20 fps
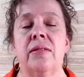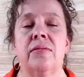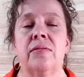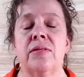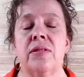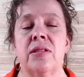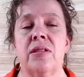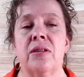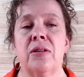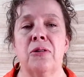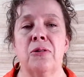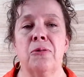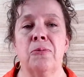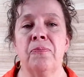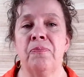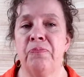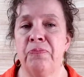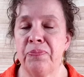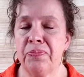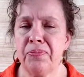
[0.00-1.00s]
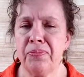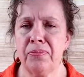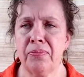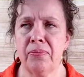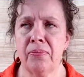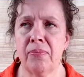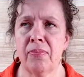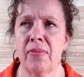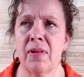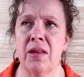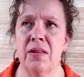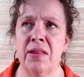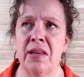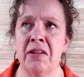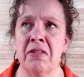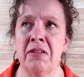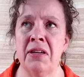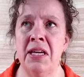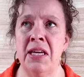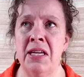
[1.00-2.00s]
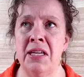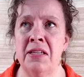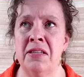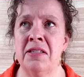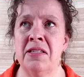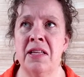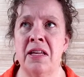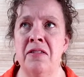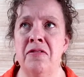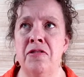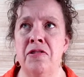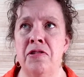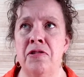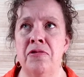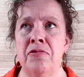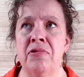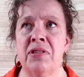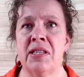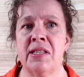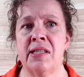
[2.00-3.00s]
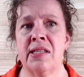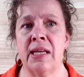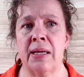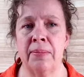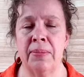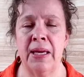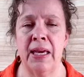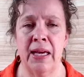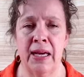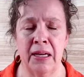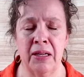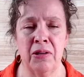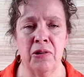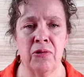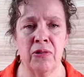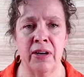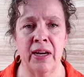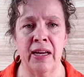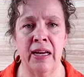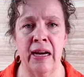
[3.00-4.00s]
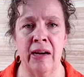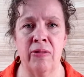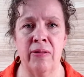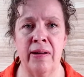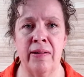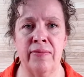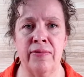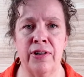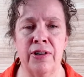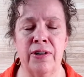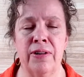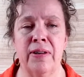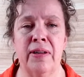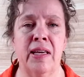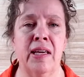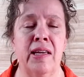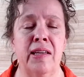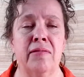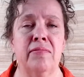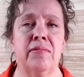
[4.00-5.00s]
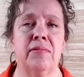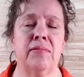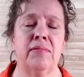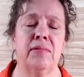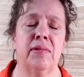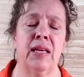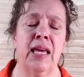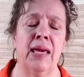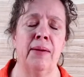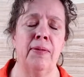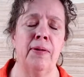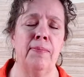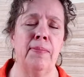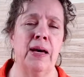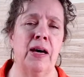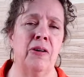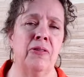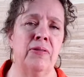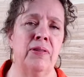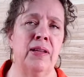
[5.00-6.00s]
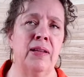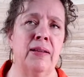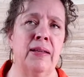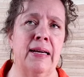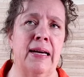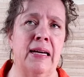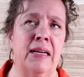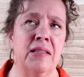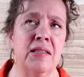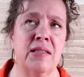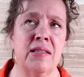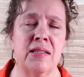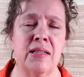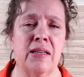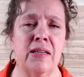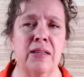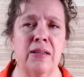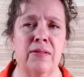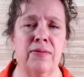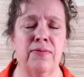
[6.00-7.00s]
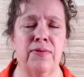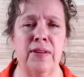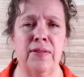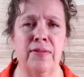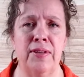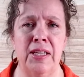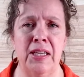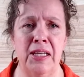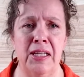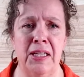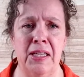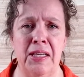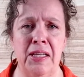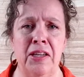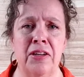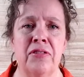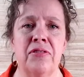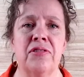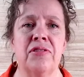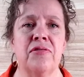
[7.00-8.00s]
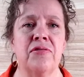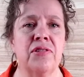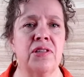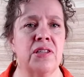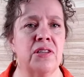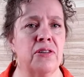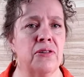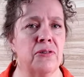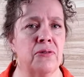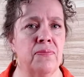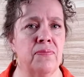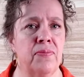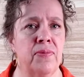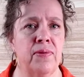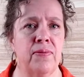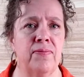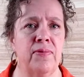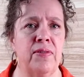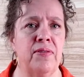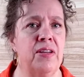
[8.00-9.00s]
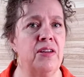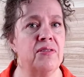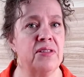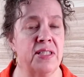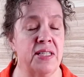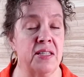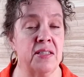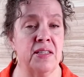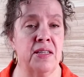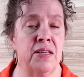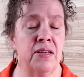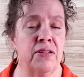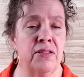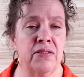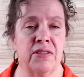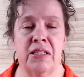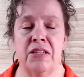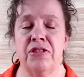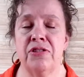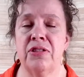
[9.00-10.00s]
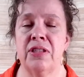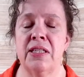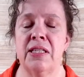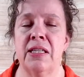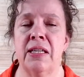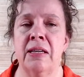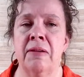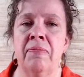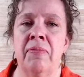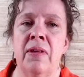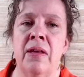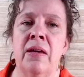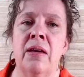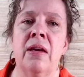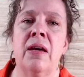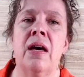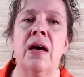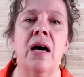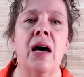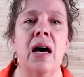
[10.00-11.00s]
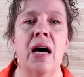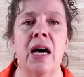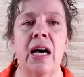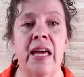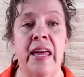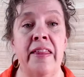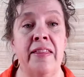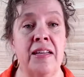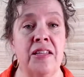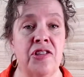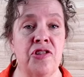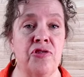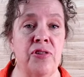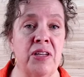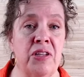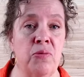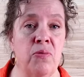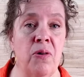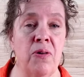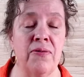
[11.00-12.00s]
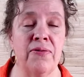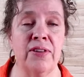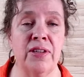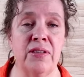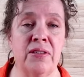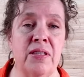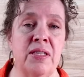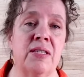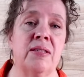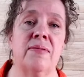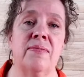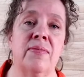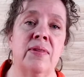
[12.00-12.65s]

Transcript: So there is a new subcategory, however, came about in the last 50 years or so, 50 or 60 years, I should say. And that's stretch wovens.